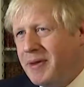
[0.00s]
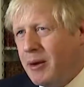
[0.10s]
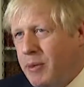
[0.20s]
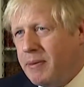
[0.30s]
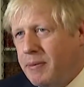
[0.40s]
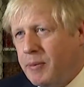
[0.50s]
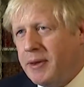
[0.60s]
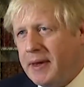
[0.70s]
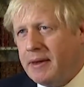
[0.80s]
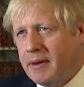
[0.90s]
You know, we
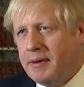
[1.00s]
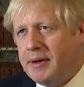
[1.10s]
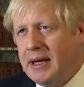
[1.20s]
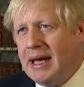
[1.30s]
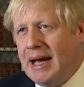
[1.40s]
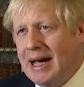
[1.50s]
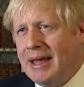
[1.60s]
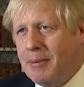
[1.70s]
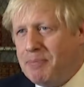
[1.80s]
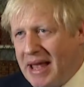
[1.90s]
think that
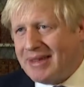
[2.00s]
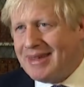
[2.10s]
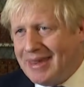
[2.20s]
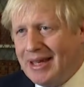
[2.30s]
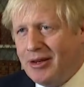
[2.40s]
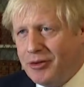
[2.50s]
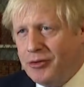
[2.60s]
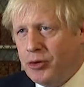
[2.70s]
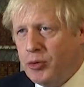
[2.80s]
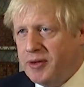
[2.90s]
the best thing to
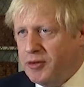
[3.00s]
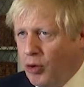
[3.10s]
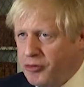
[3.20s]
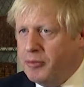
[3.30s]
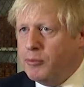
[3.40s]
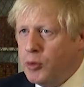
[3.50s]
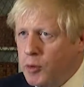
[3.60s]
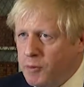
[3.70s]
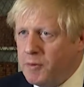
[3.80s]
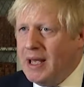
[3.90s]
do is not to
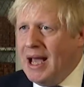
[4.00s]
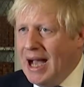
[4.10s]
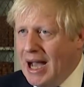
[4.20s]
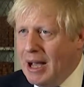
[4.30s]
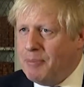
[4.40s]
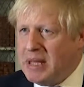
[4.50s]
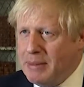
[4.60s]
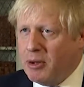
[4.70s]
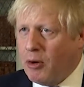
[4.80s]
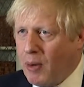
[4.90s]
move
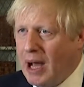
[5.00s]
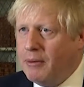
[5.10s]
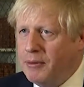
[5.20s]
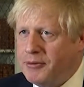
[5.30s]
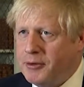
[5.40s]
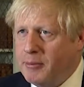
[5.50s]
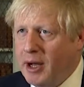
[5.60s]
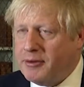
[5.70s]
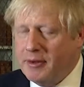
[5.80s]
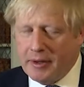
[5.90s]
people around too
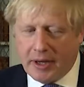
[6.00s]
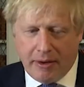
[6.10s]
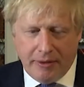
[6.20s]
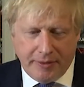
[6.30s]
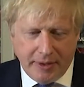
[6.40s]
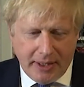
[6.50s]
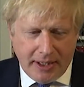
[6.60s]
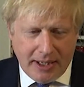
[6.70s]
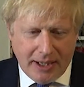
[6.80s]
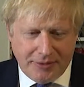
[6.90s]
much in the current
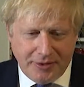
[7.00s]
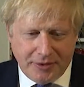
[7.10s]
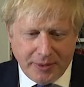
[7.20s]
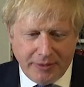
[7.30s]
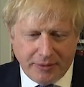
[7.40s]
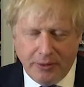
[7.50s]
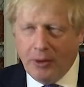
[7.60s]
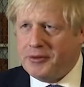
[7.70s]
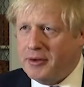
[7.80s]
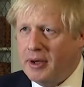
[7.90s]
situation,
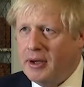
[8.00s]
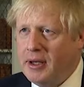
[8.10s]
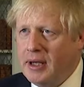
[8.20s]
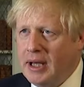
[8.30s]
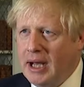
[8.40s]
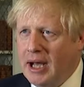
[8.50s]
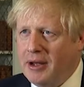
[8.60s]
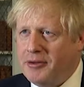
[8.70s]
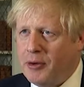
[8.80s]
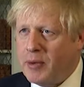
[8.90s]
not to
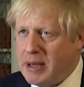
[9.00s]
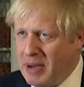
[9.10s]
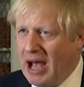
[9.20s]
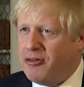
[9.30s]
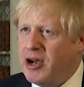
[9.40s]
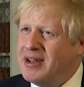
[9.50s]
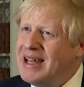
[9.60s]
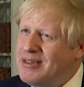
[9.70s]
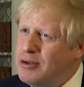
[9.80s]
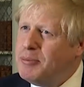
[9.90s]
repatriate,
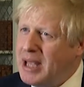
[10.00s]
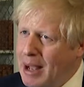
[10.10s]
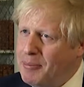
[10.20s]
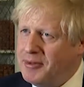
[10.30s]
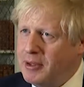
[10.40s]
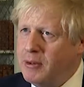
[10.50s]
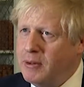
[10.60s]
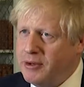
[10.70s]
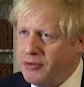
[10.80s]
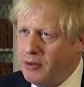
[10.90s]
unless you can be
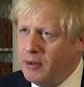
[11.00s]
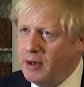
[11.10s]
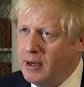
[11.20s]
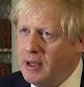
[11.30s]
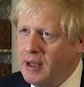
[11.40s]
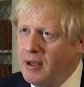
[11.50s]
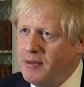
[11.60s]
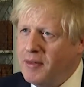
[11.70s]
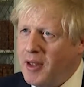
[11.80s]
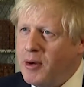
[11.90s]
absolutely sure
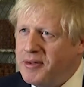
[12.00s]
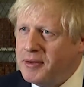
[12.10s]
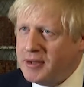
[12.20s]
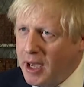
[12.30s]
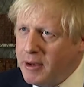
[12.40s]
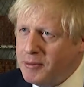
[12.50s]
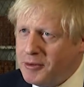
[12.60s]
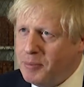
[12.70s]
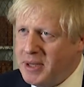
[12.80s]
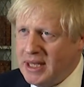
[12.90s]
that there isn't going
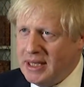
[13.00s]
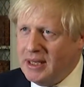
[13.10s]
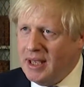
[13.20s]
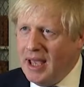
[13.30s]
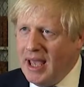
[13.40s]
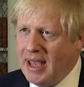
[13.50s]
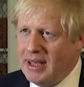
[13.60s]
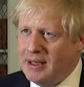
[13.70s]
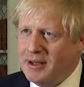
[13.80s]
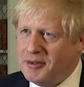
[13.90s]
to be
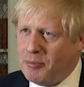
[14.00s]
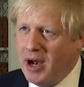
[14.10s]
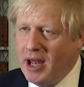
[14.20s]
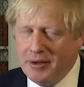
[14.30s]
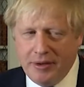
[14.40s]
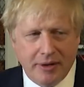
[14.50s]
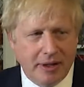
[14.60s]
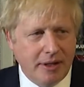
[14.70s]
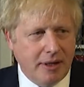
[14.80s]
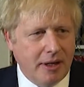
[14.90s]
a spread and
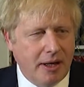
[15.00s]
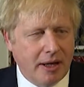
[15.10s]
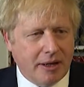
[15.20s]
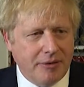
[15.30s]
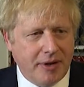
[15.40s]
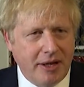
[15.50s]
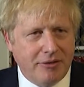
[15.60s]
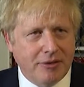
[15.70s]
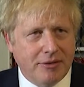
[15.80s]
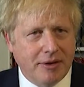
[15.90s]
a
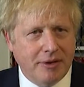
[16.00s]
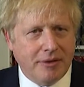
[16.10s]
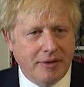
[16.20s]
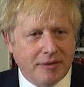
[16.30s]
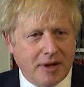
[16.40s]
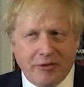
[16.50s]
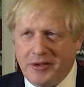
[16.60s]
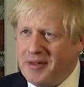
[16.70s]
contagion to this country.